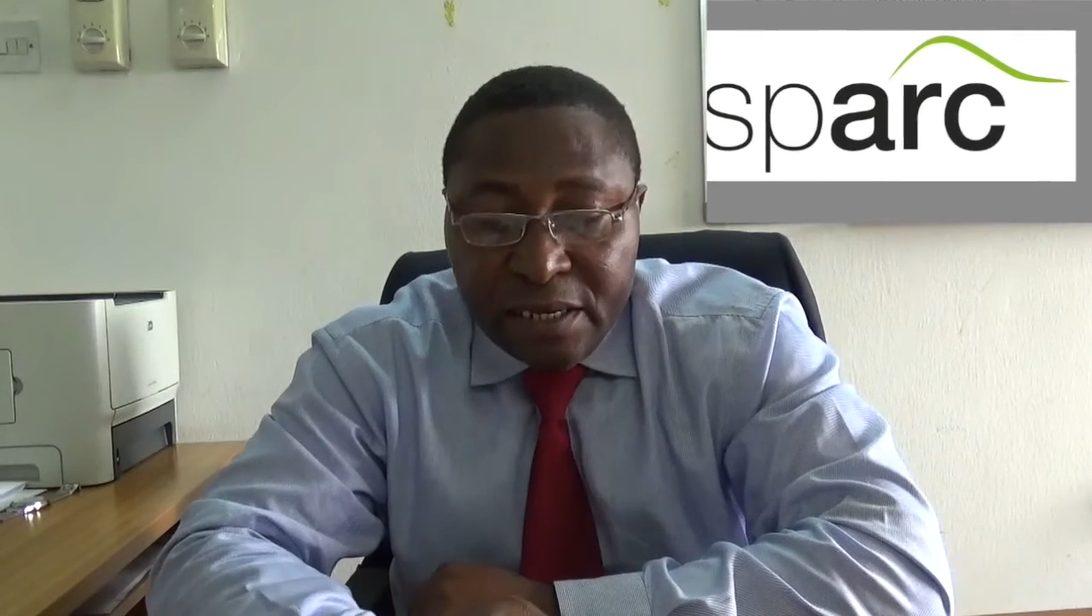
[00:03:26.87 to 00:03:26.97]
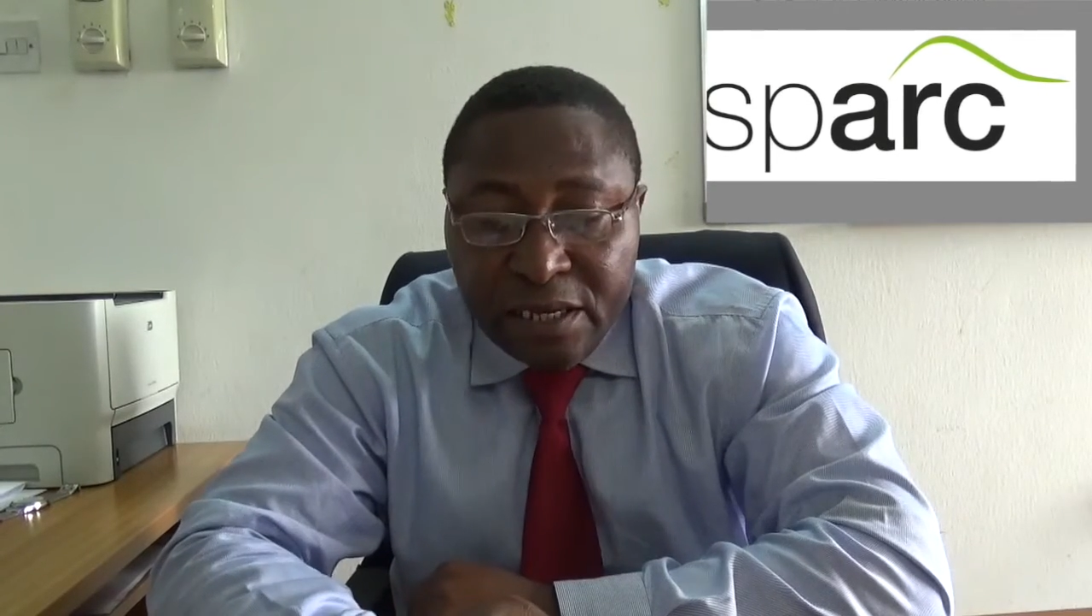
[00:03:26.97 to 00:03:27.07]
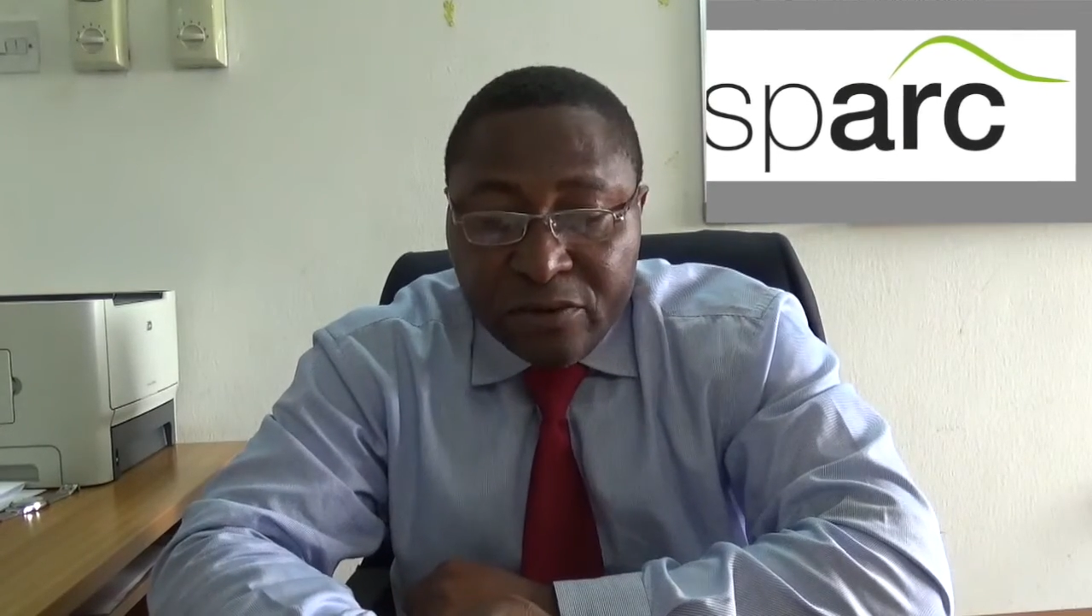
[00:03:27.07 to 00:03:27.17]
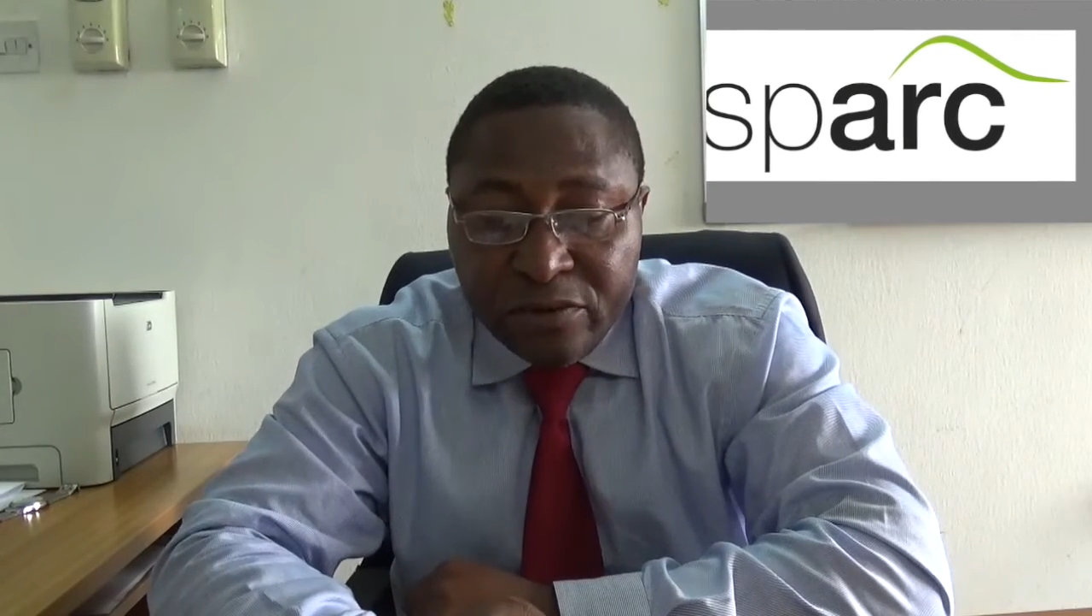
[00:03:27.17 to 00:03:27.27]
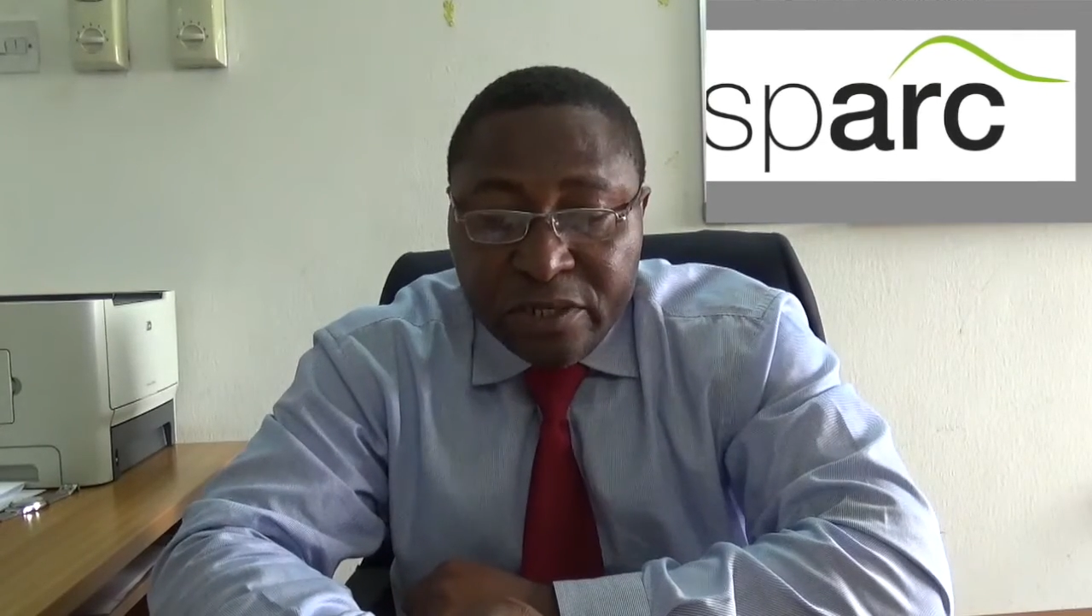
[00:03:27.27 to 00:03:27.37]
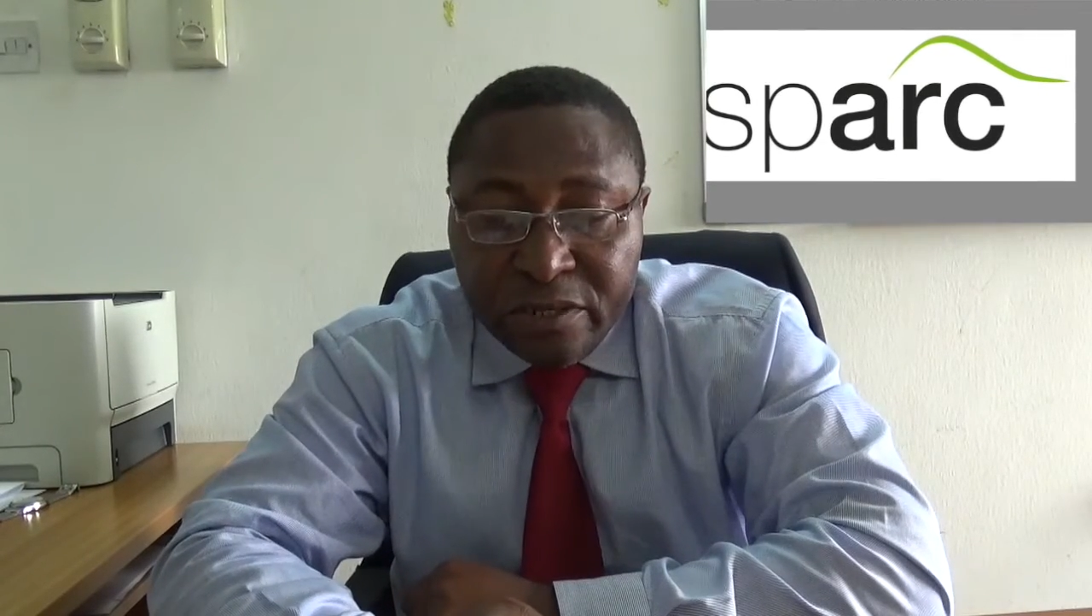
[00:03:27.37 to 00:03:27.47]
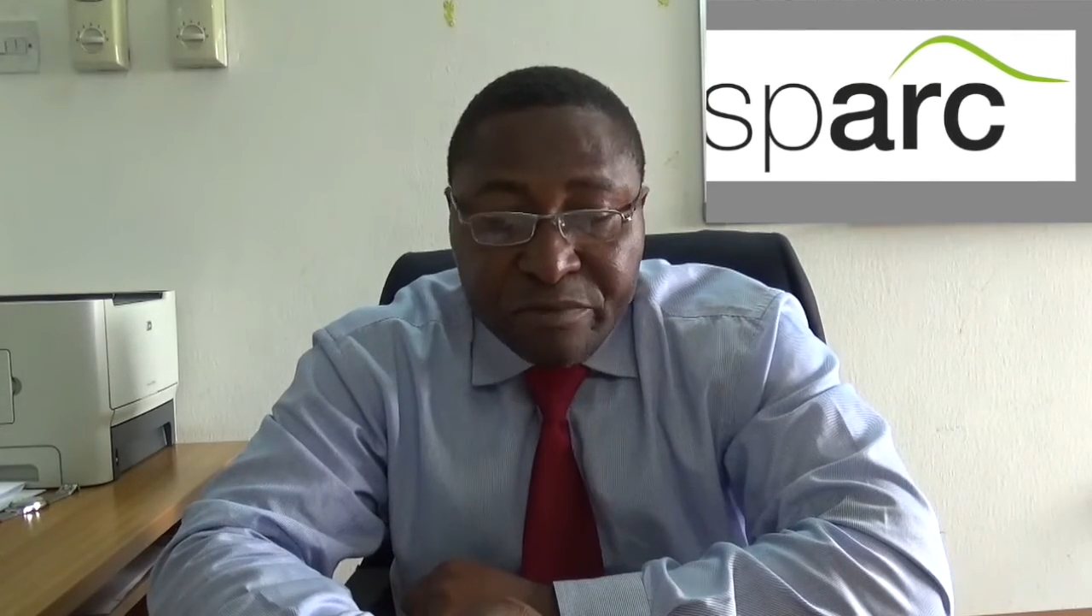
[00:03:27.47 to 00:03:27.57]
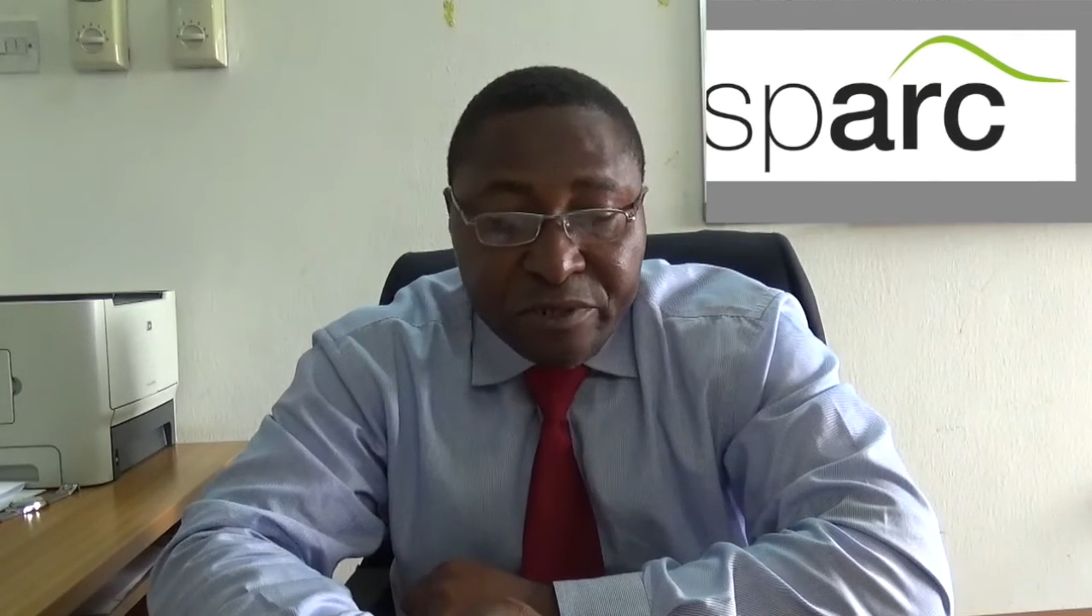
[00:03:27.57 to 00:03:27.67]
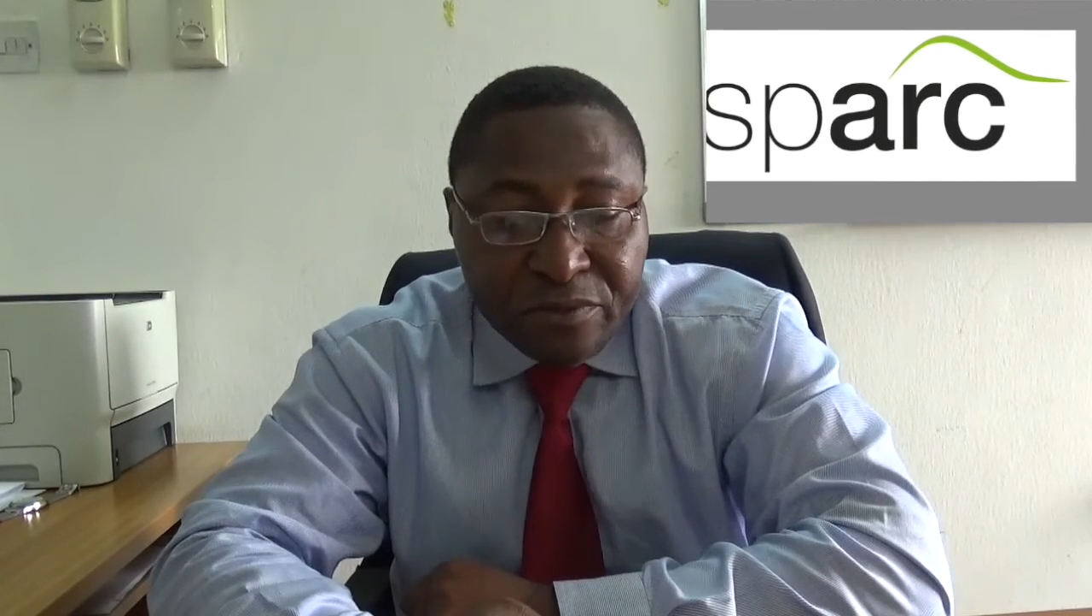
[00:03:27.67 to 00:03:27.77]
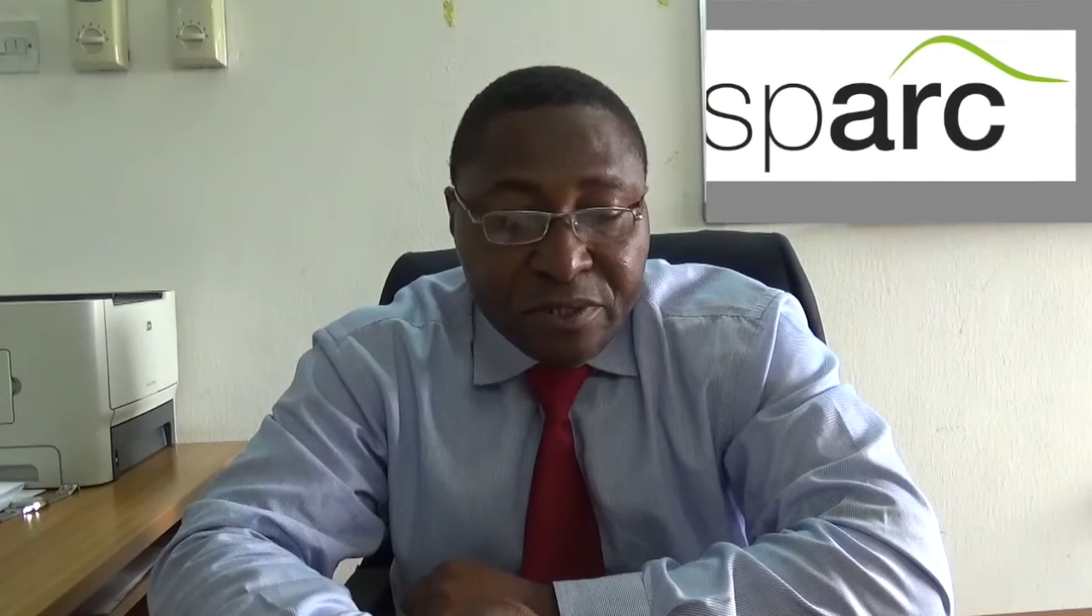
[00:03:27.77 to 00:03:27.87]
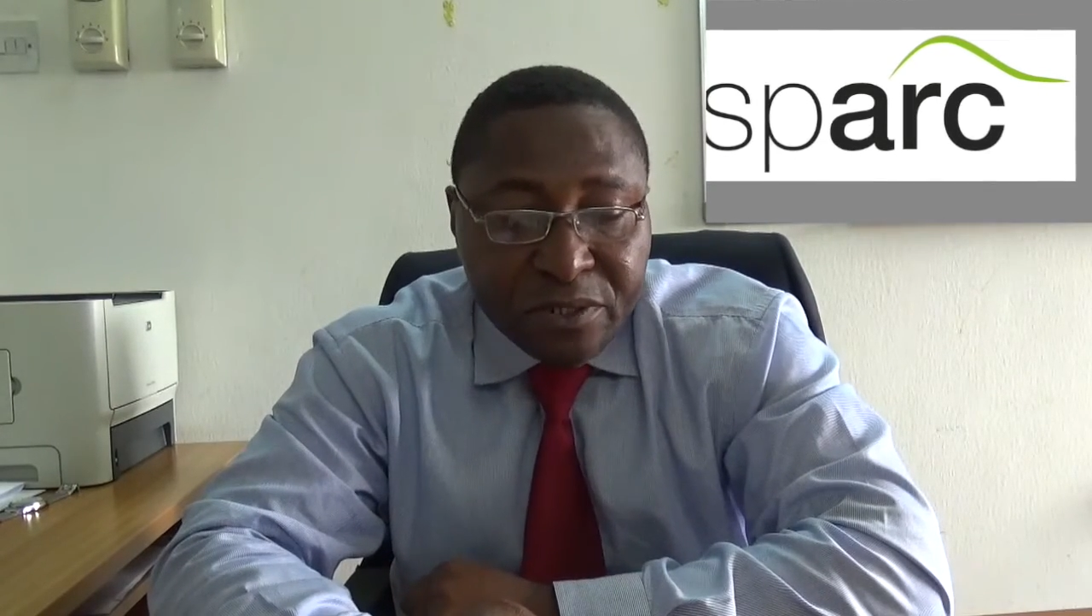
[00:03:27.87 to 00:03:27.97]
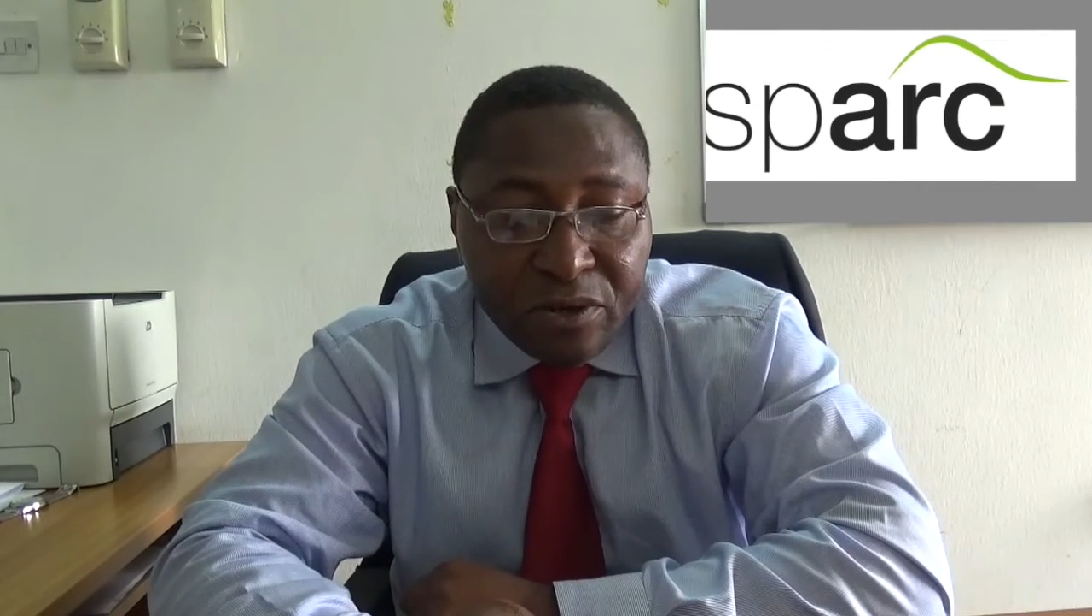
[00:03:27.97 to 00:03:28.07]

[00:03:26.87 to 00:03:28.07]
including the Ministries